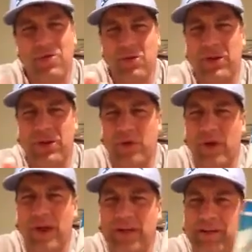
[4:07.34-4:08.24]
really
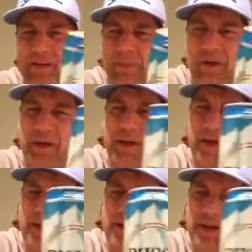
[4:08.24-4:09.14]
correct there, buddy.
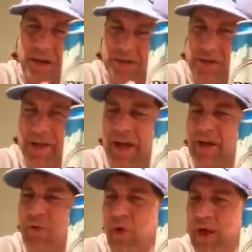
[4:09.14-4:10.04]
Because
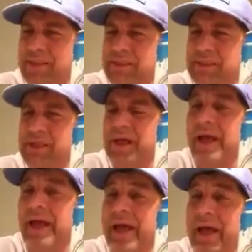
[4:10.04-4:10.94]
again, rice
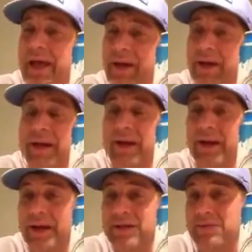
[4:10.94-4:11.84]
and
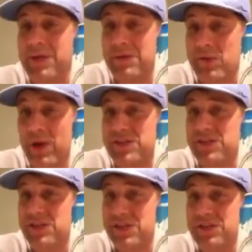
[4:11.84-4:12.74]
sometimes rice
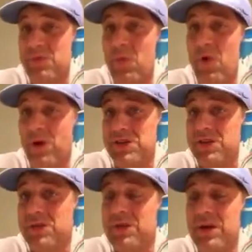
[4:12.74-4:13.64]
is as more
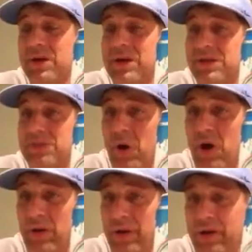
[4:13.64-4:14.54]
as
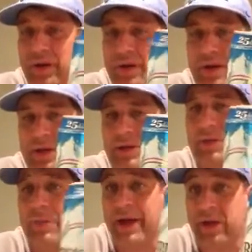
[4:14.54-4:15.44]
barley. To
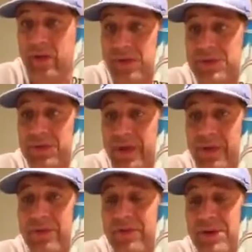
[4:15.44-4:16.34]
make a crisp, clean,
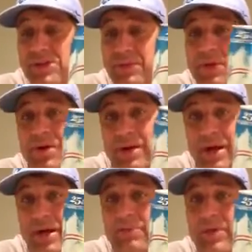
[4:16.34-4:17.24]
refreshing beer, you
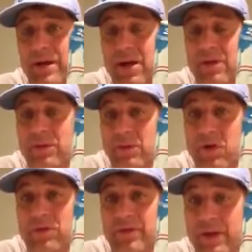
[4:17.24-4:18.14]
got to bring down the
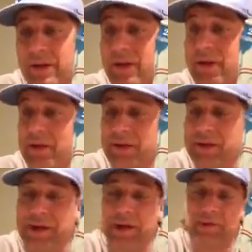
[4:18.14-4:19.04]
protein.
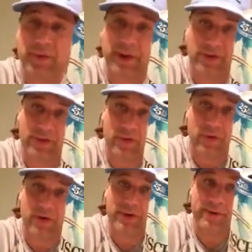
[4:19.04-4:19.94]
And that's what I use, corn and